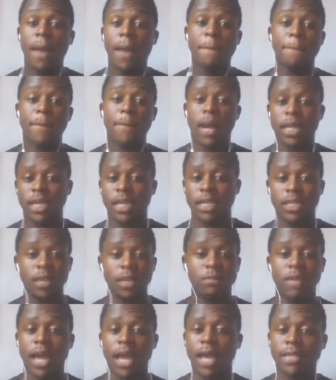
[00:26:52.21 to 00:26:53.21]
but
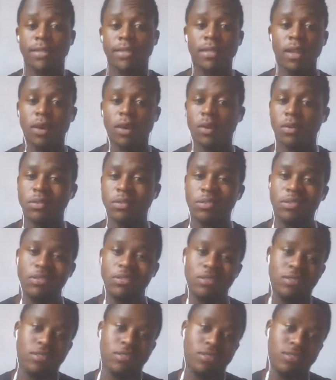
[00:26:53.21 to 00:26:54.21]
except Arsenal,
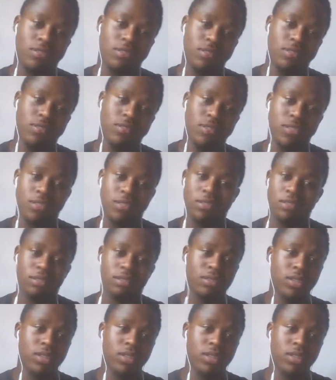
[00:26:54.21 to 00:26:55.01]
because